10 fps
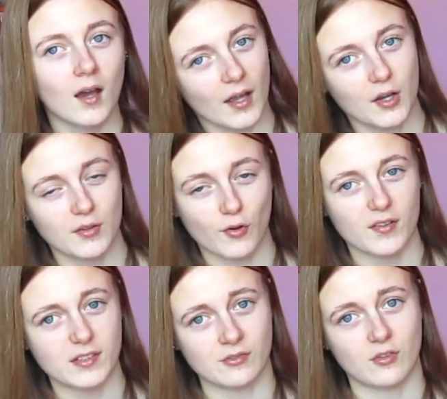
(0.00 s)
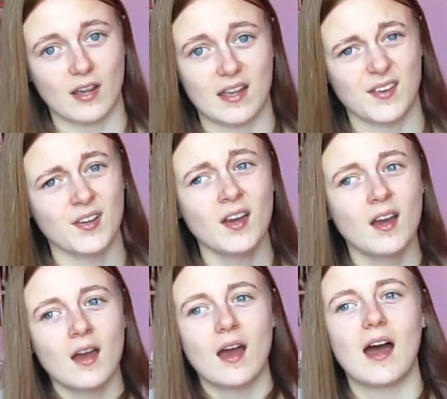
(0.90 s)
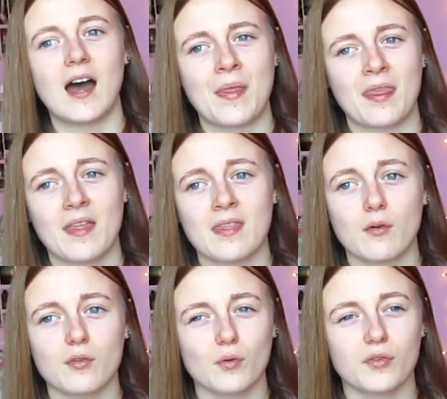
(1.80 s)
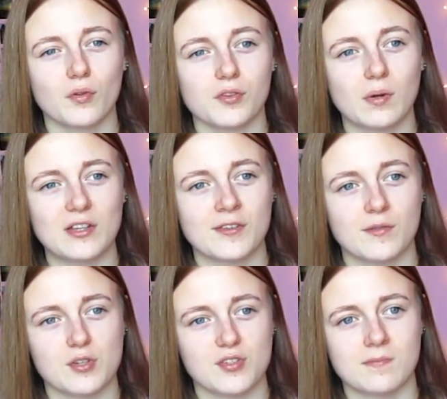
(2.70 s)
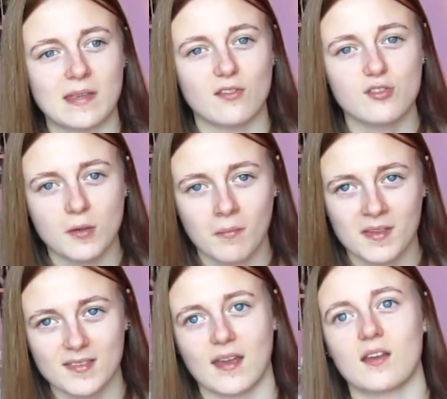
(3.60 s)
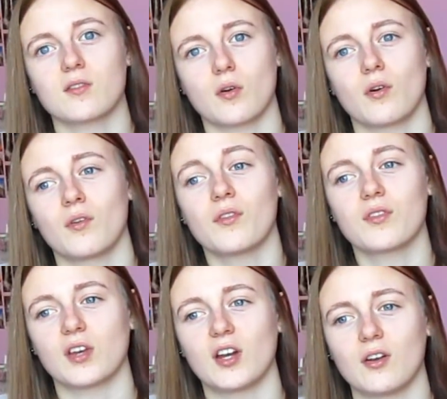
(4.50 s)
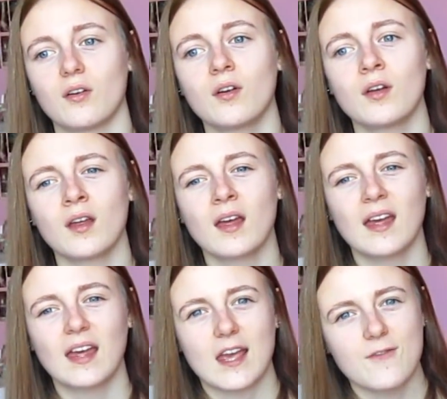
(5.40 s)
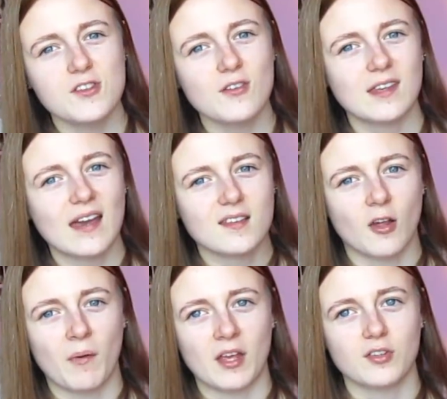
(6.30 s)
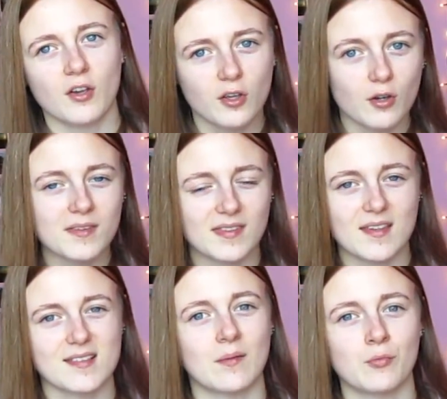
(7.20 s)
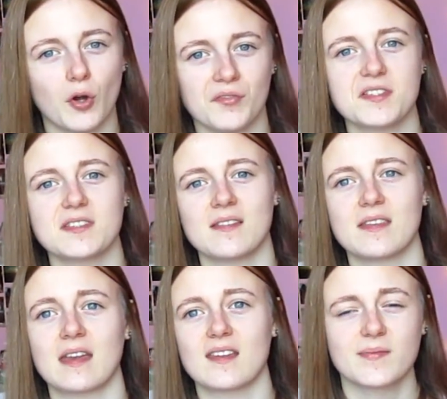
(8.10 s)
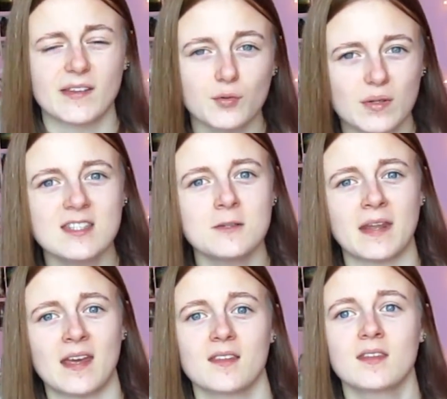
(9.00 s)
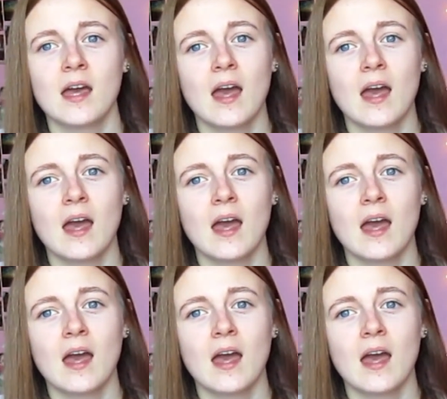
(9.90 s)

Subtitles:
I could have got a different grade. And then there was all sorts of questions which I just made stupid mistakes on. So if you don't get something, don't go into the exam not understanding it. Spend 20 minutes